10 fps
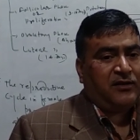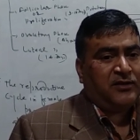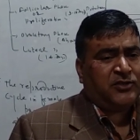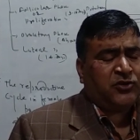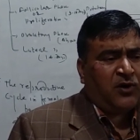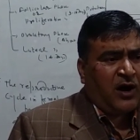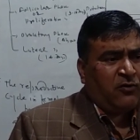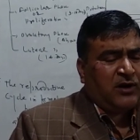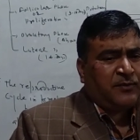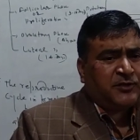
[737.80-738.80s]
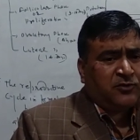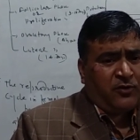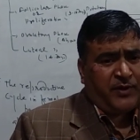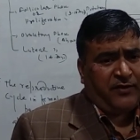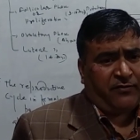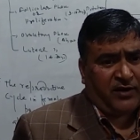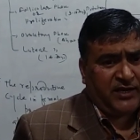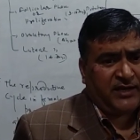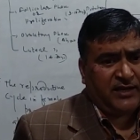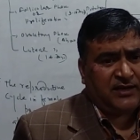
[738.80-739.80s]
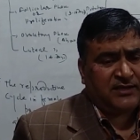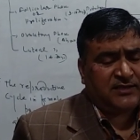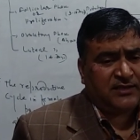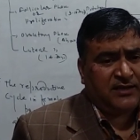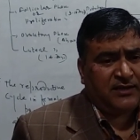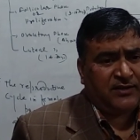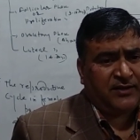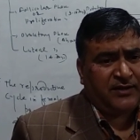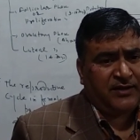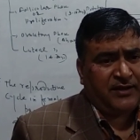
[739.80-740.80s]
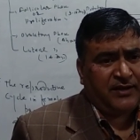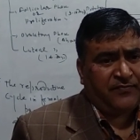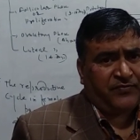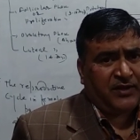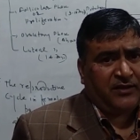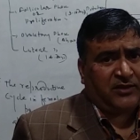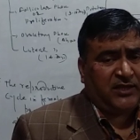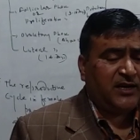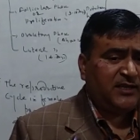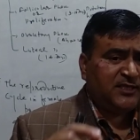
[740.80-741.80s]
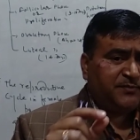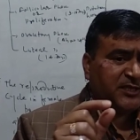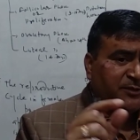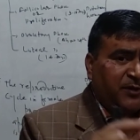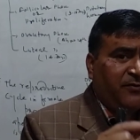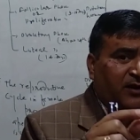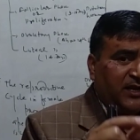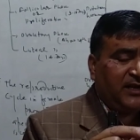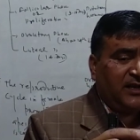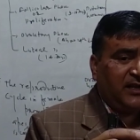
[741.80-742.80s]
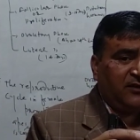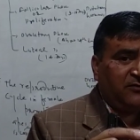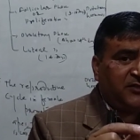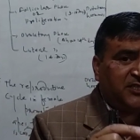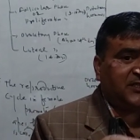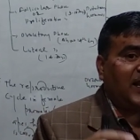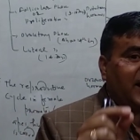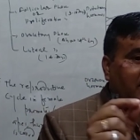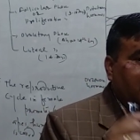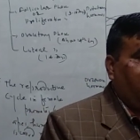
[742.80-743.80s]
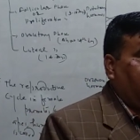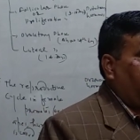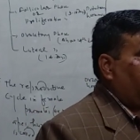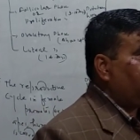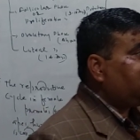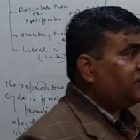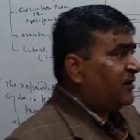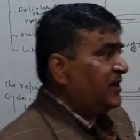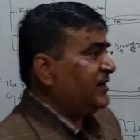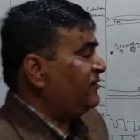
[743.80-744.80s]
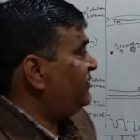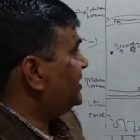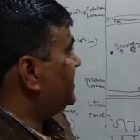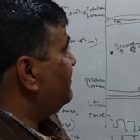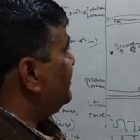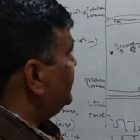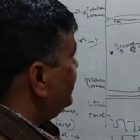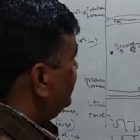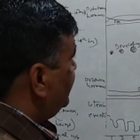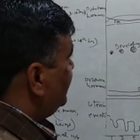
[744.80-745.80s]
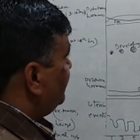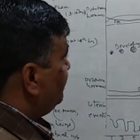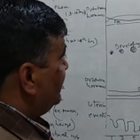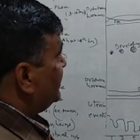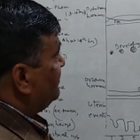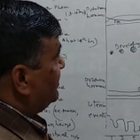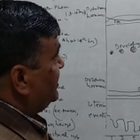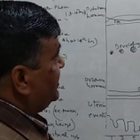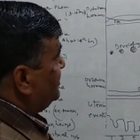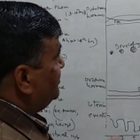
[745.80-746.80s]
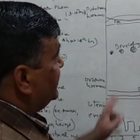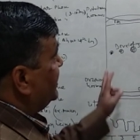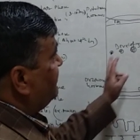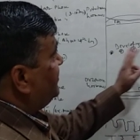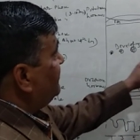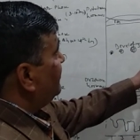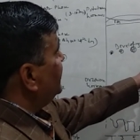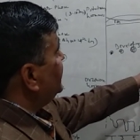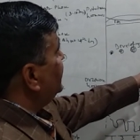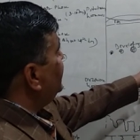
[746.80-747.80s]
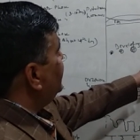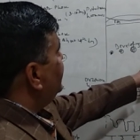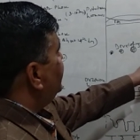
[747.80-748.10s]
So out of so many follicles, the specific follicle which is selected by, which follicle will convert into the Graafian follicle?